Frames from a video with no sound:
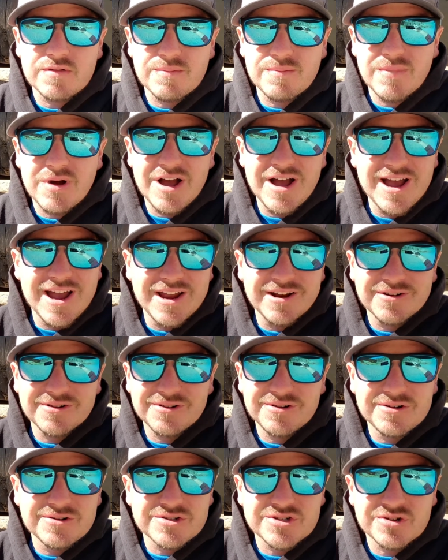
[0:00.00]
minor
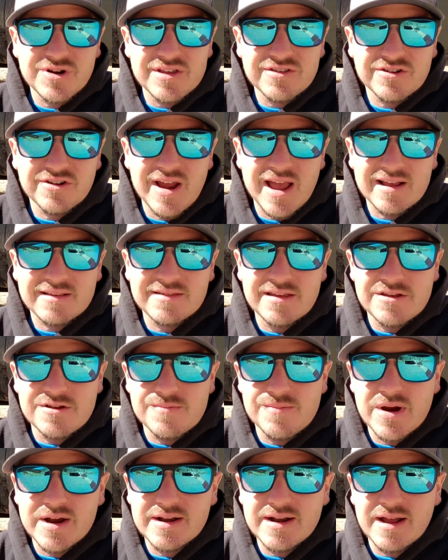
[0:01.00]
little stress cracks that you
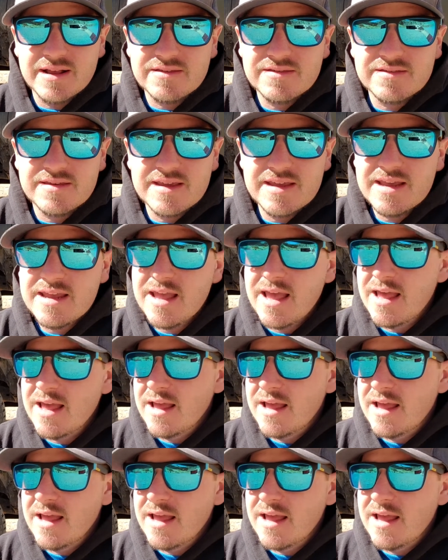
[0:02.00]
might not see